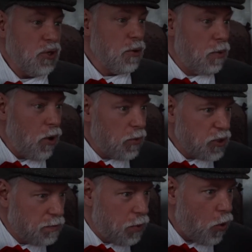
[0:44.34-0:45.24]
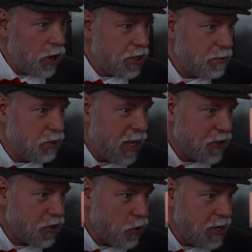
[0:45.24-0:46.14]
your boy was born to play
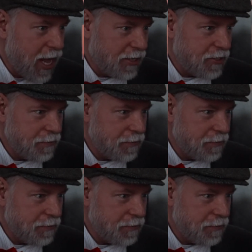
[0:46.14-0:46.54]
the cornet.